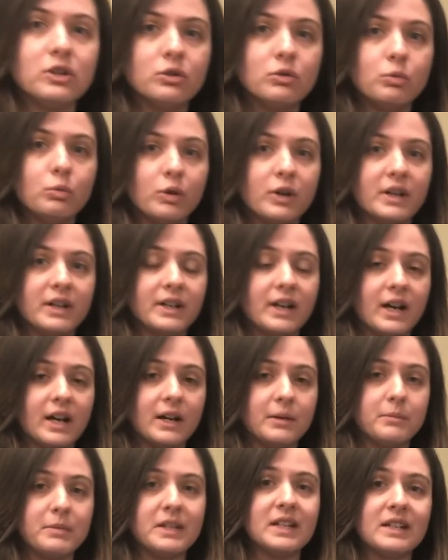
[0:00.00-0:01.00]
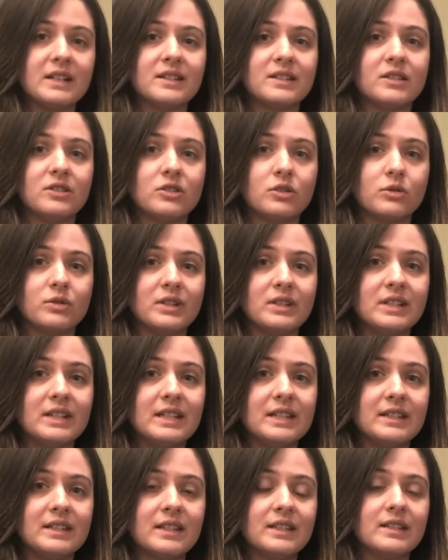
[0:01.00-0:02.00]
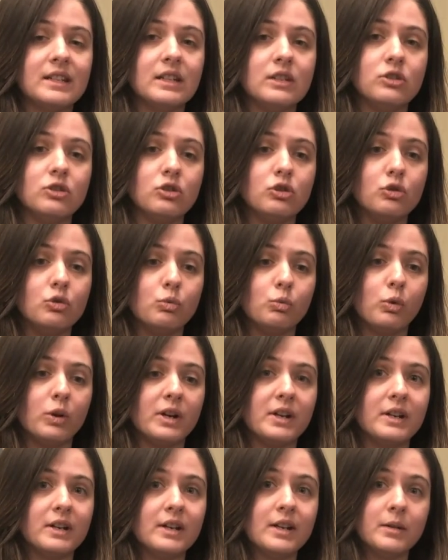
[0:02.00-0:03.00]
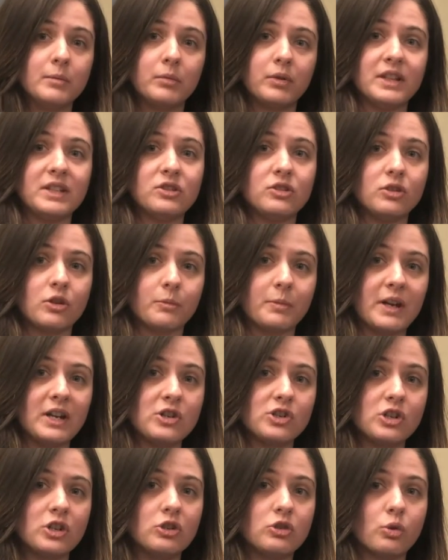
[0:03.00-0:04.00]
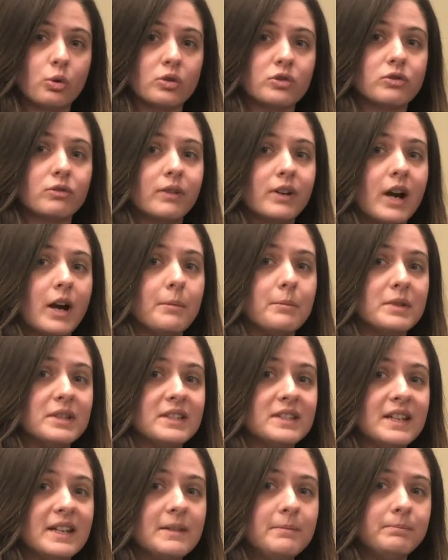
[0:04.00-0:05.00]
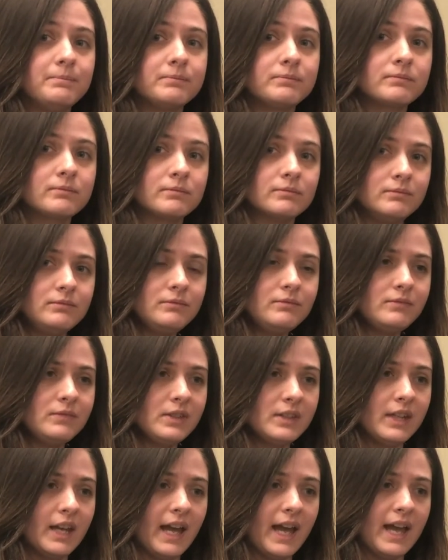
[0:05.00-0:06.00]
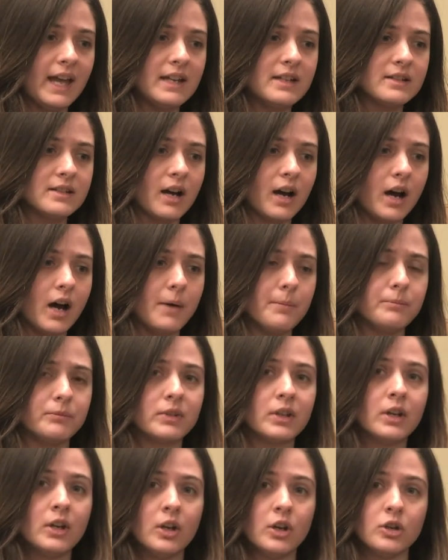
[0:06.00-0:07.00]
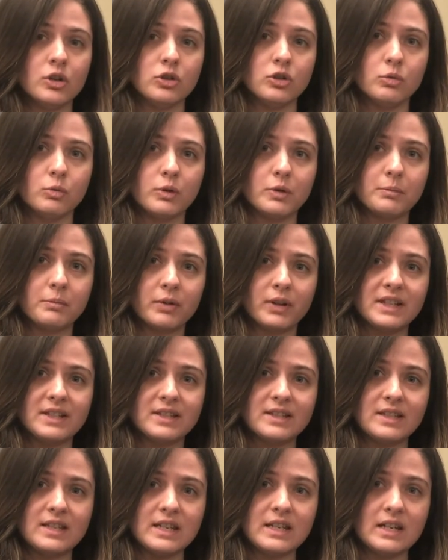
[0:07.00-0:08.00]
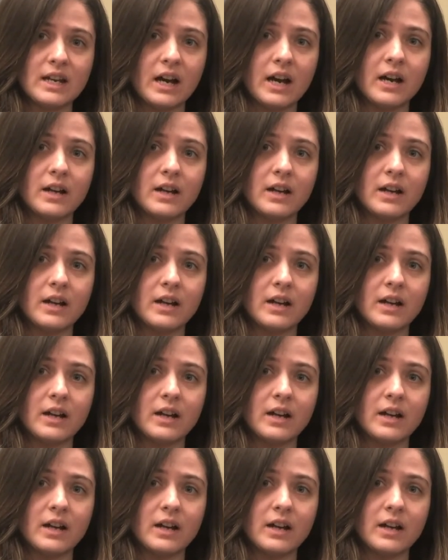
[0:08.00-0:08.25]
you would begin a cystocentesis is you would place your patient in dorsal recumbency, and you would place the